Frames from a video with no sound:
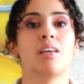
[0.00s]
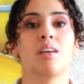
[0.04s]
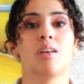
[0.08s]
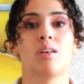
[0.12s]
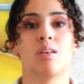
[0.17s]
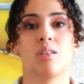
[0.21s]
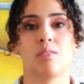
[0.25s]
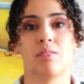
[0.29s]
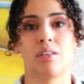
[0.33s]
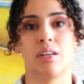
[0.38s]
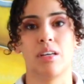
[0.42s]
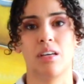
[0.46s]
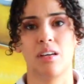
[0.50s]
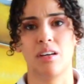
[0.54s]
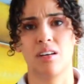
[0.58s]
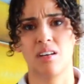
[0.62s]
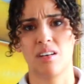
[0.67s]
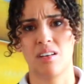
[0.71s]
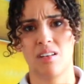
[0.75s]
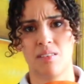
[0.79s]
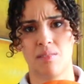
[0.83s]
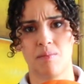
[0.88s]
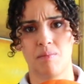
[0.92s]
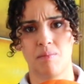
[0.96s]
over
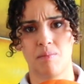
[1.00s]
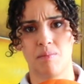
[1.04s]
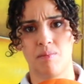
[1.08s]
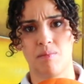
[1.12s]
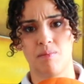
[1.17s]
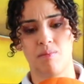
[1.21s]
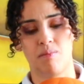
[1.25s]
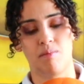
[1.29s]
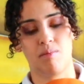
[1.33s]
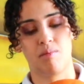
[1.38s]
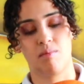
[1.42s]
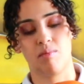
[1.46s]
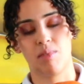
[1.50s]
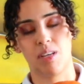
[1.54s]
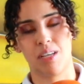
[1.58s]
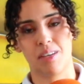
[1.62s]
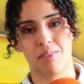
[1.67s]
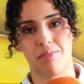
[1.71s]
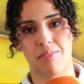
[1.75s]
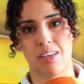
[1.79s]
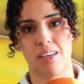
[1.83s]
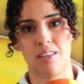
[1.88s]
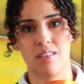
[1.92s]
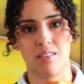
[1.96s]
here, make a
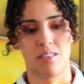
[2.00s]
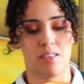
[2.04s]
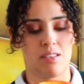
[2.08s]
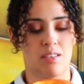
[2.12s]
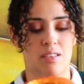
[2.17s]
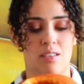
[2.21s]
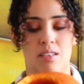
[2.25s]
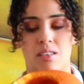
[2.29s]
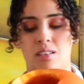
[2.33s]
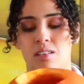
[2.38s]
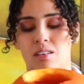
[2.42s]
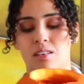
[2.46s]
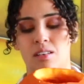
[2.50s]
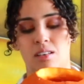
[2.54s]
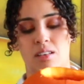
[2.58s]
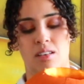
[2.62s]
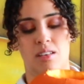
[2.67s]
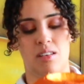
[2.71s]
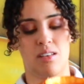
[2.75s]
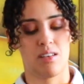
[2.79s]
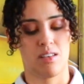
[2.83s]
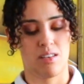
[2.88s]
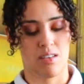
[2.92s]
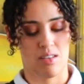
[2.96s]
face.
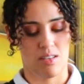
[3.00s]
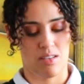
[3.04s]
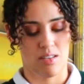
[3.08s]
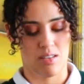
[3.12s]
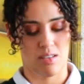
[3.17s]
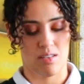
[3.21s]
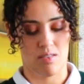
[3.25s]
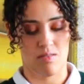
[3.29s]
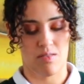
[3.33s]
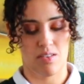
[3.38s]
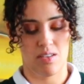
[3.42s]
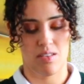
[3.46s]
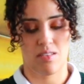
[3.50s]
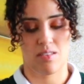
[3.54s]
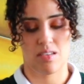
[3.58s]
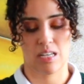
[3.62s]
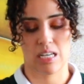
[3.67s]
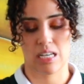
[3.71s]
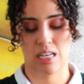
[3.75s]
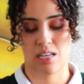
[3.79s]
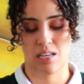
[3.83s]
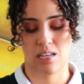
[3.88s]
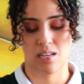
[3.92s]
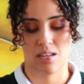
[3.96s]

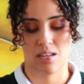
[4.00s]
Alright.